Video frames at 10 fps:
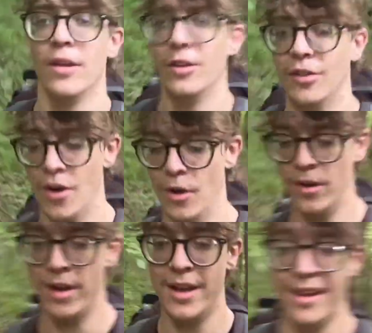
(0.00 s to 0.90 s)
So
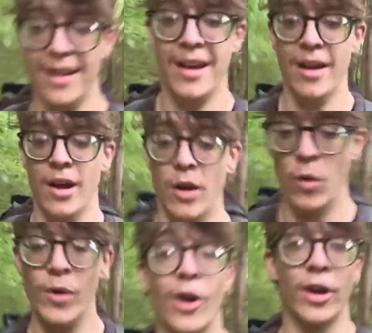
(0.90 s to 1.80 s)

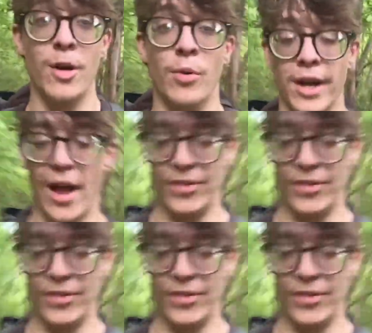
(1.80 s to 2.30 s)
we are gonna bring out